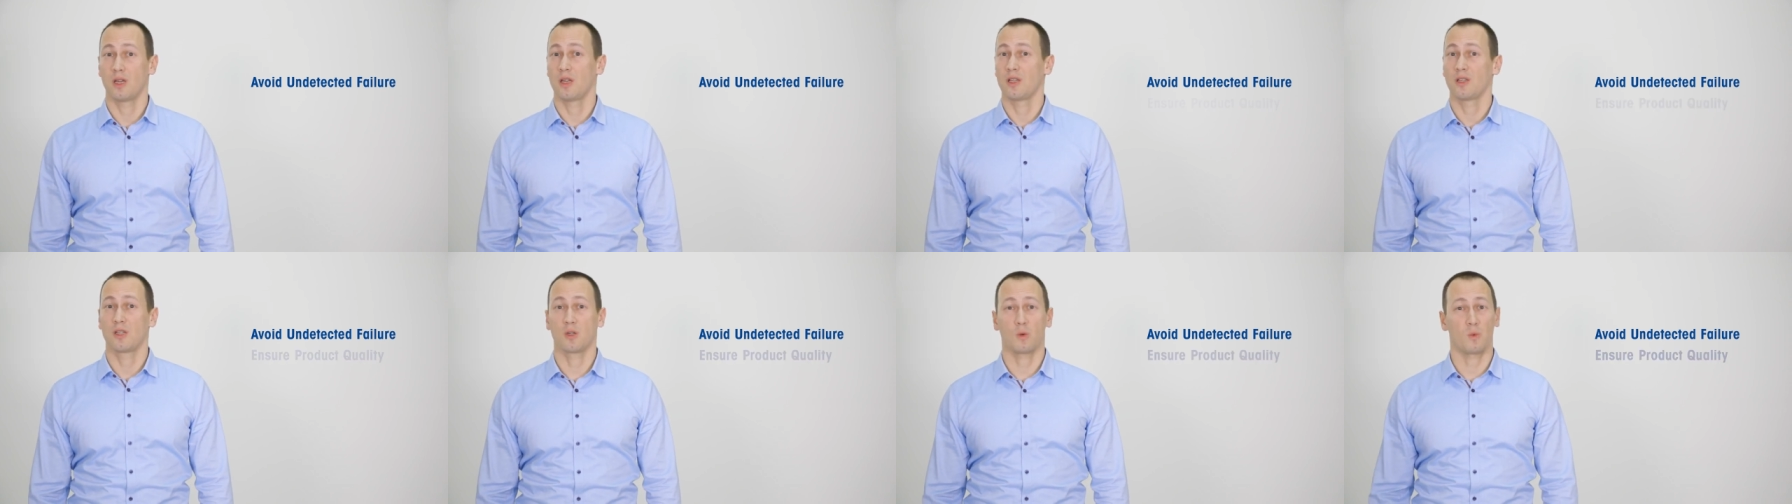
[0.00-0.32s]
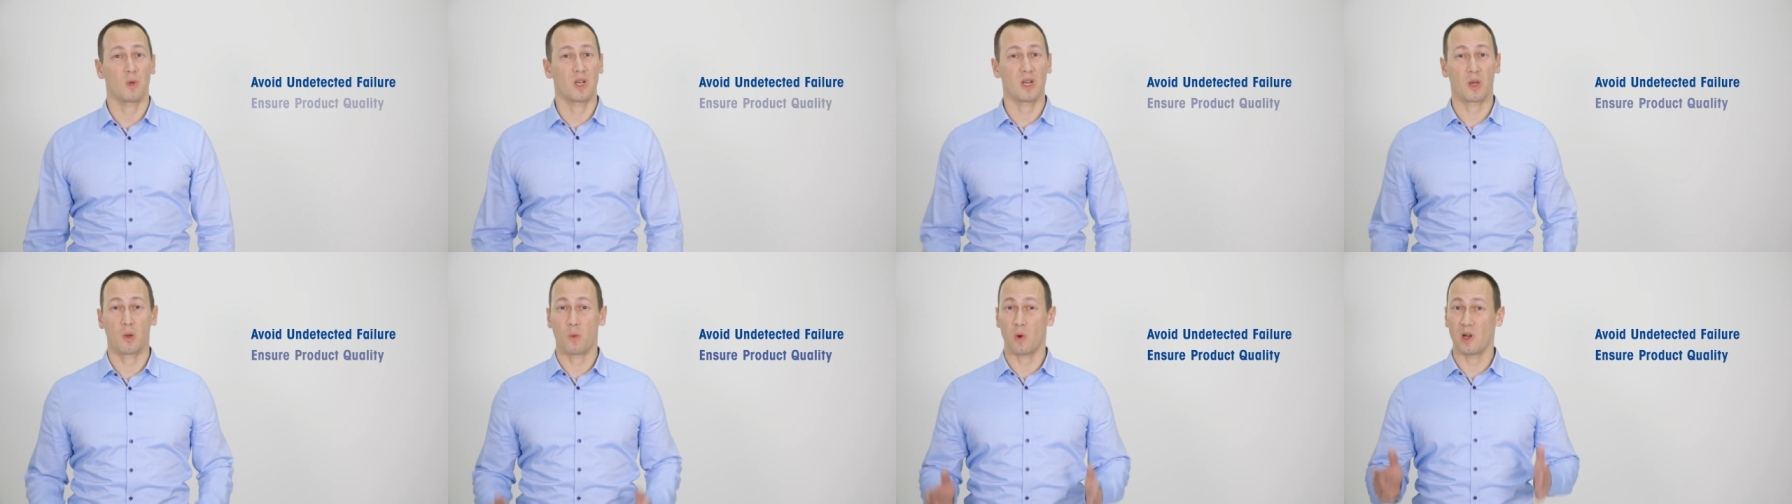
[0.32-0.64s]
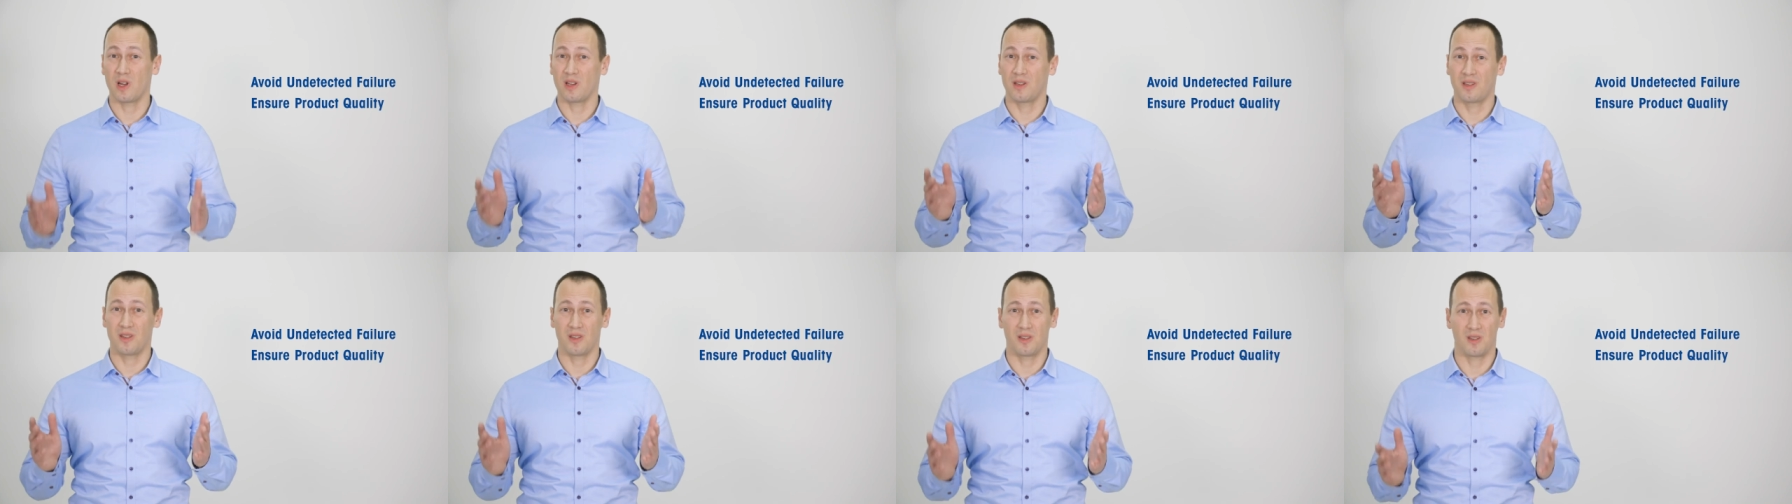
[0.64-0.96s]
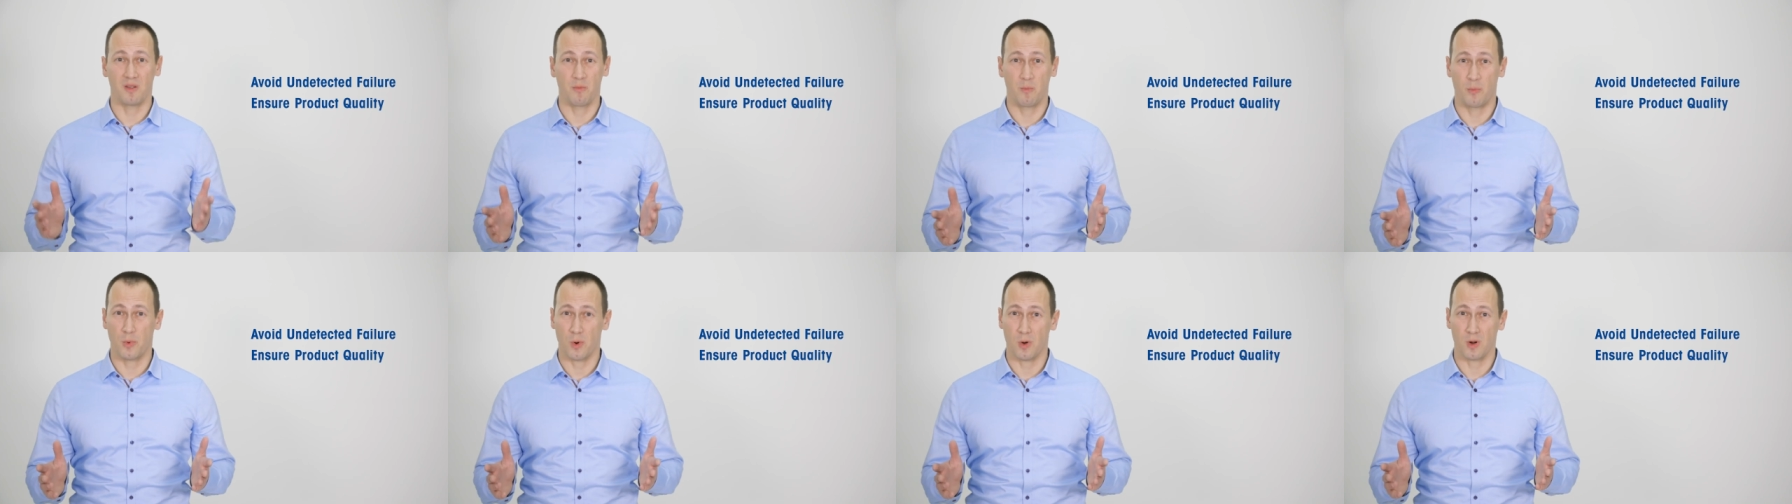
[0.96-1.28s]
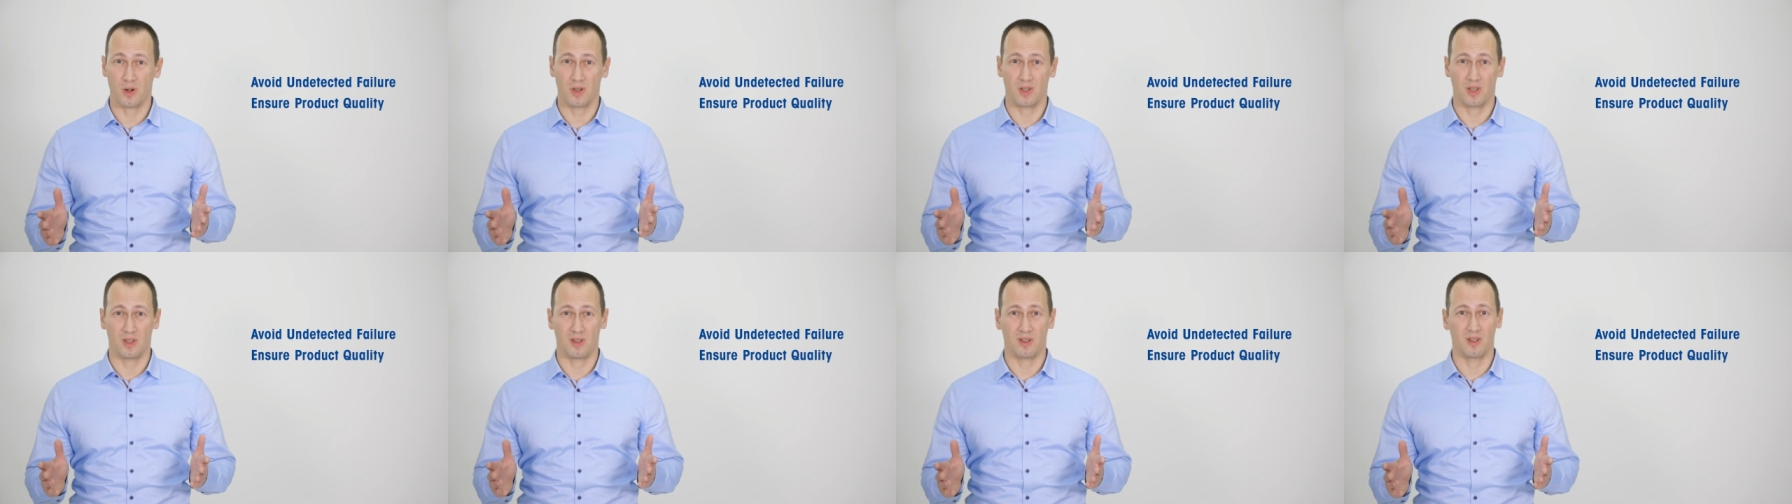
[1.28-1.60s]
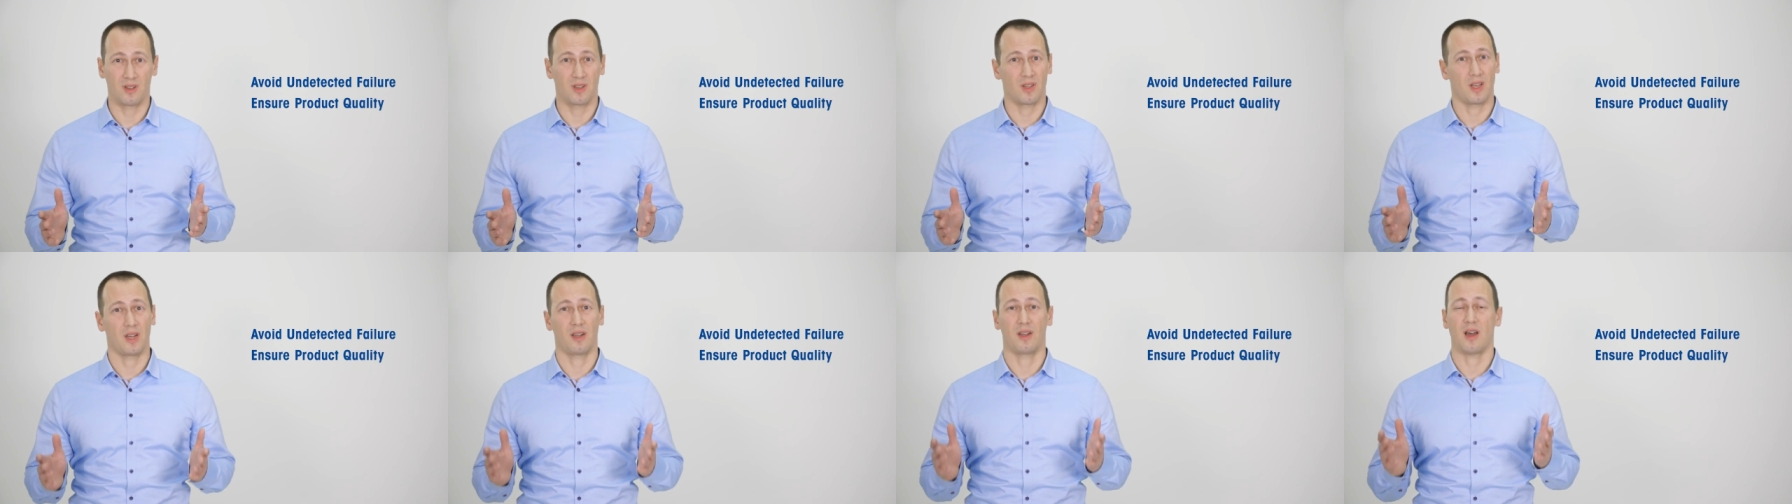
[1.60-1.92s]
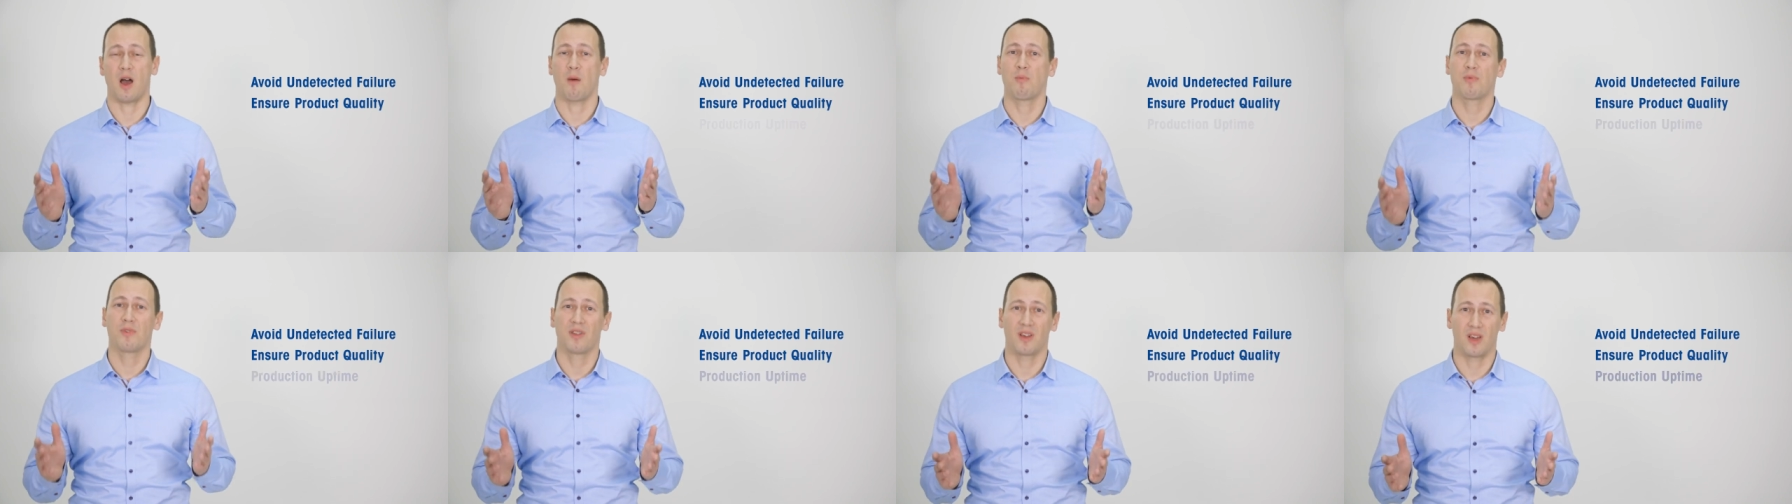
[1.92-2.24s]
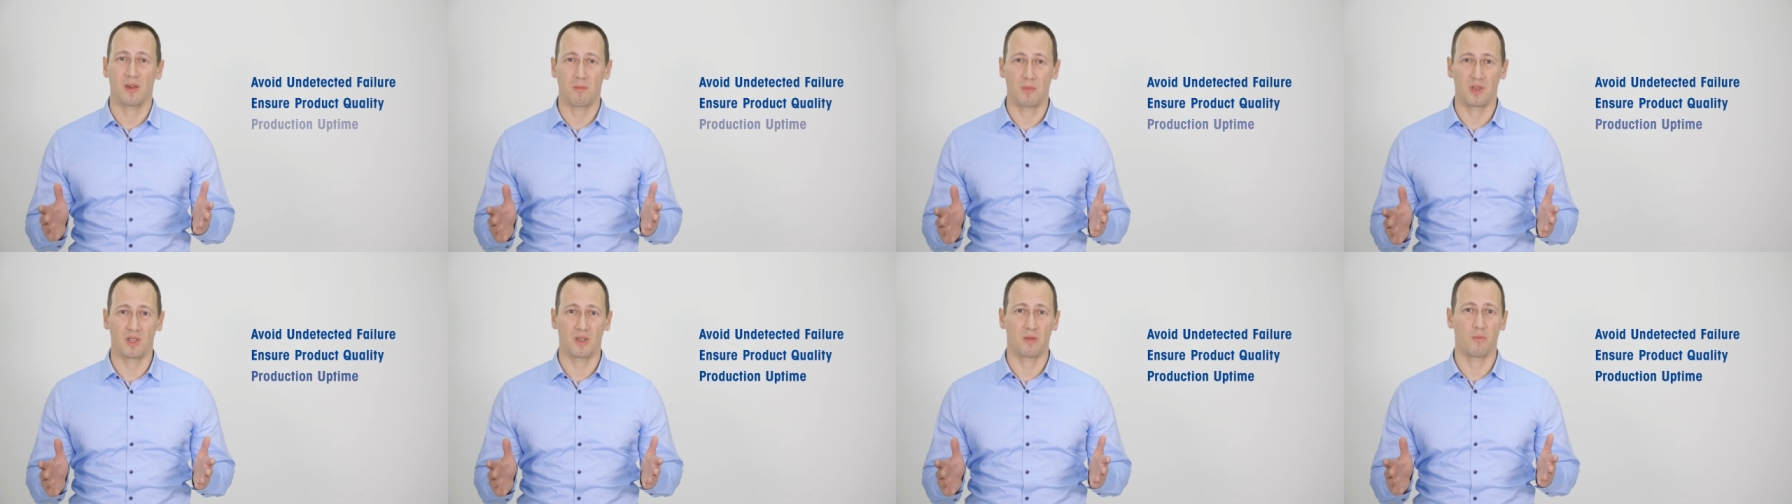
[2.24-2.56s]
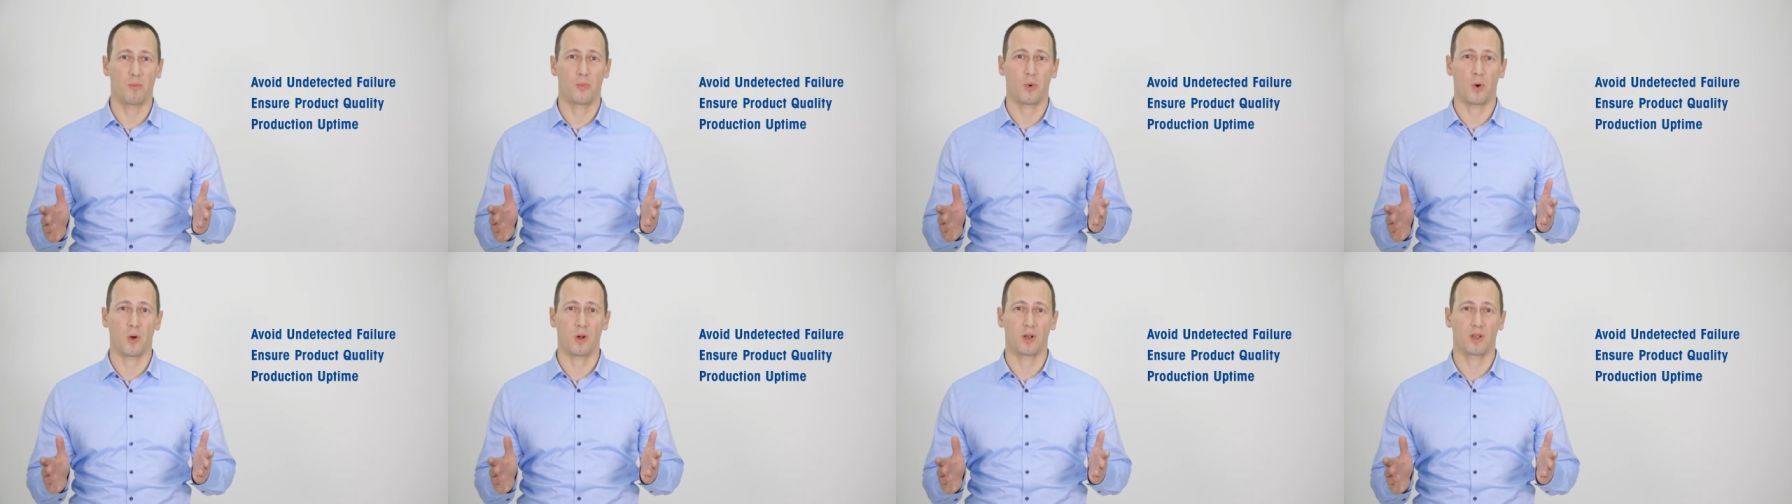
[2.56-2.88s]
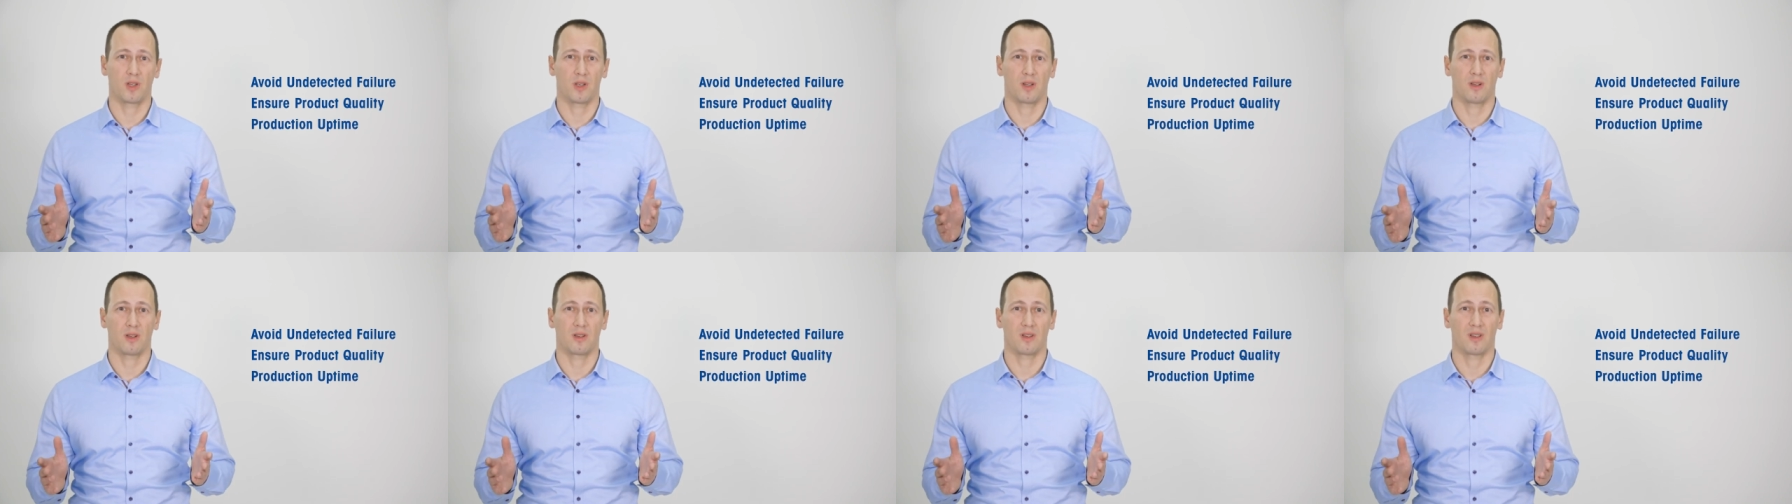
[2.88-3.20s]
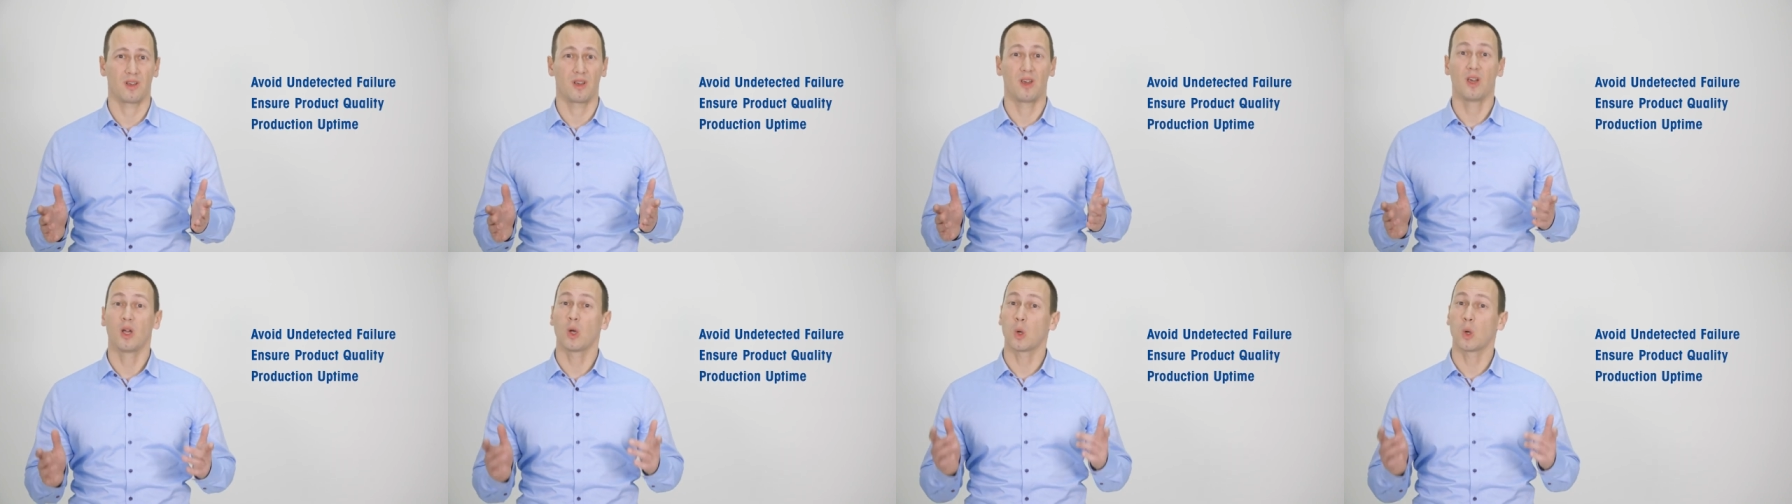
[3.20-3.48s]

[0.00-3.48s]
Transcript: So when quality is important and uptime is important,